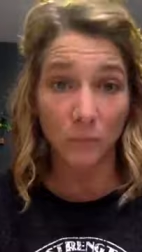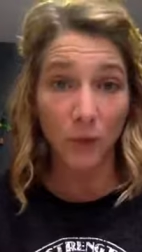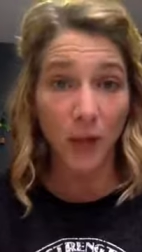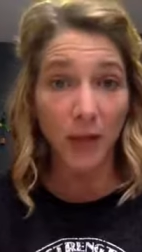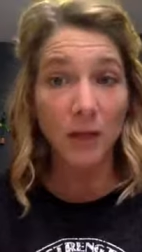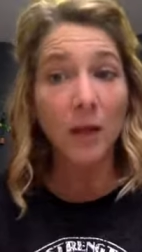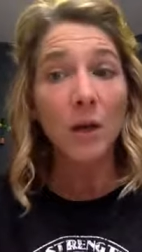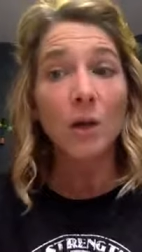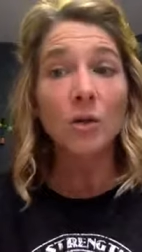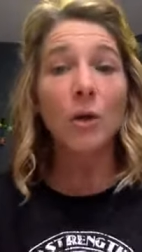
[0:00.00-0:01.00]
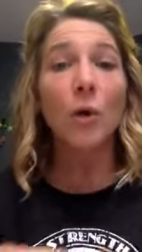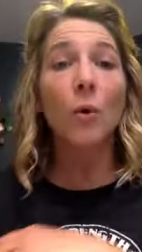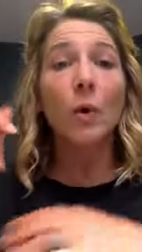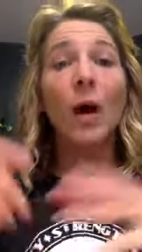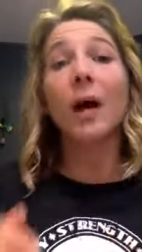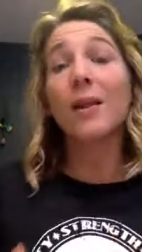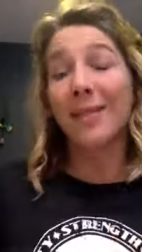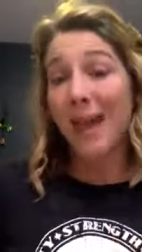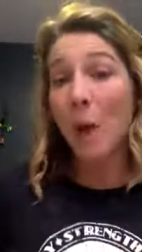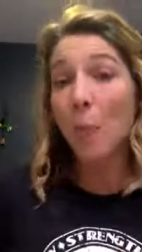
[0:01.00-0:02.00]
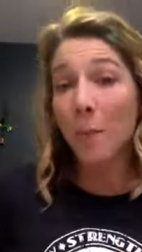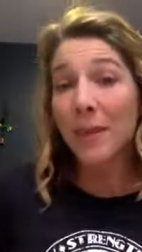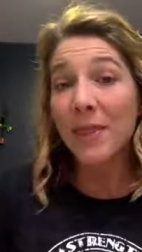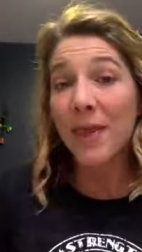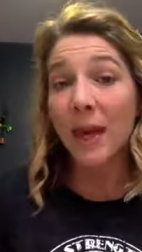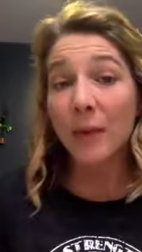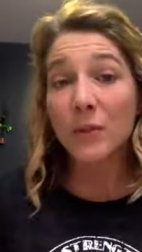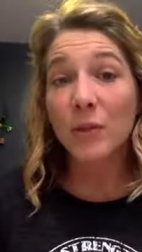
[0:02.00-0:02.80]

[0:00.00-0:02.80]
Okay. So uh, that woman that I was